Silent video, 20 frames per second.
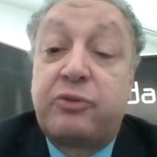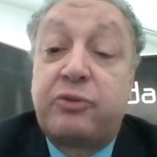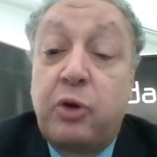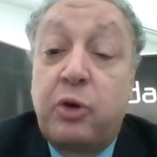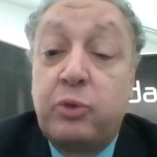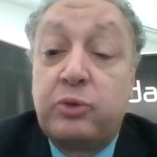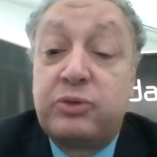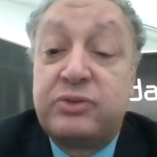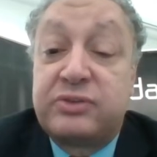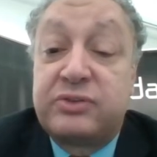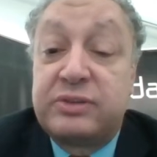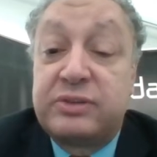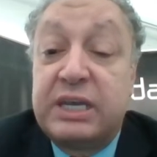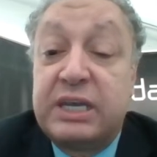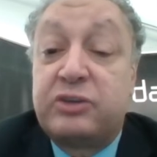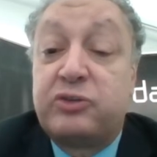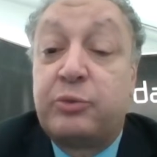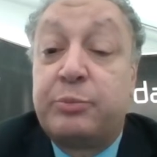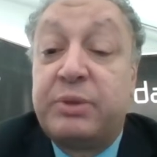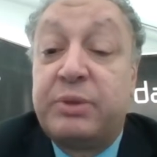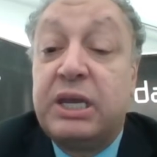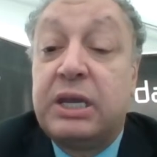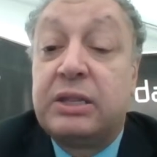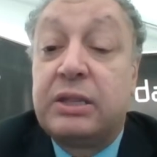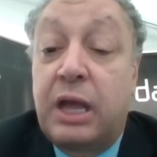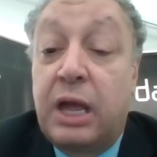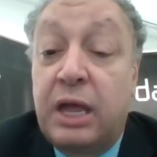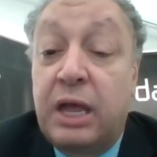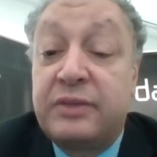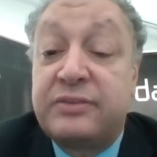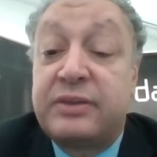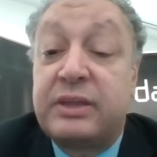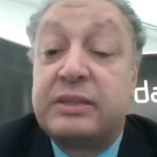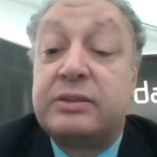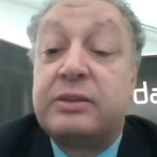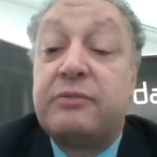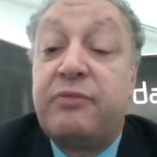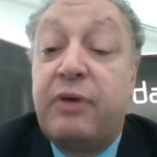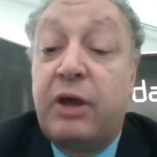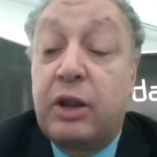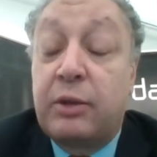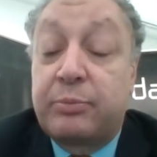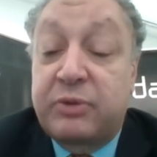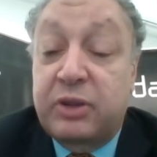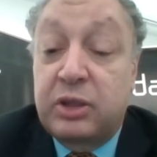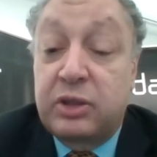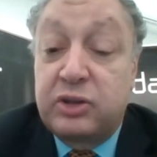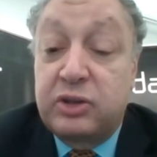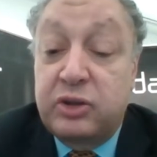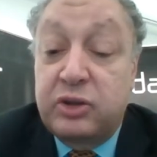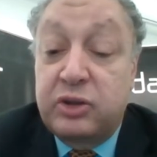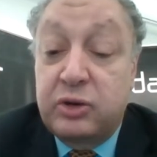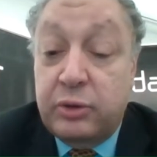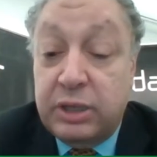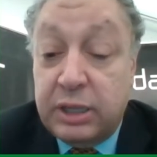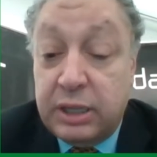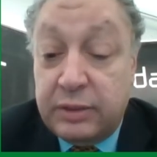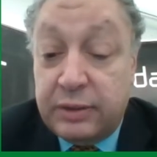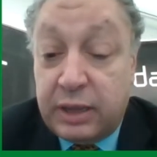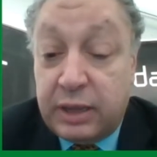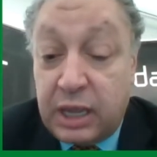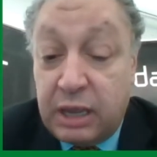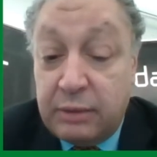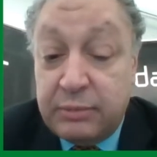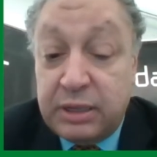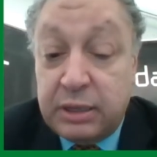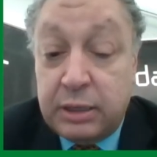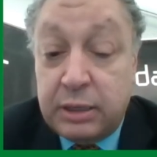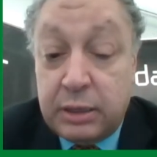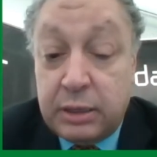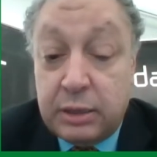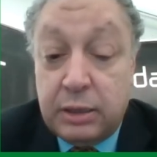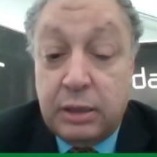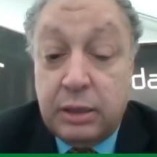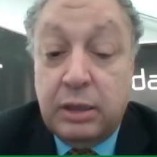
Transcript: roads need to be enhanced and developed during the coming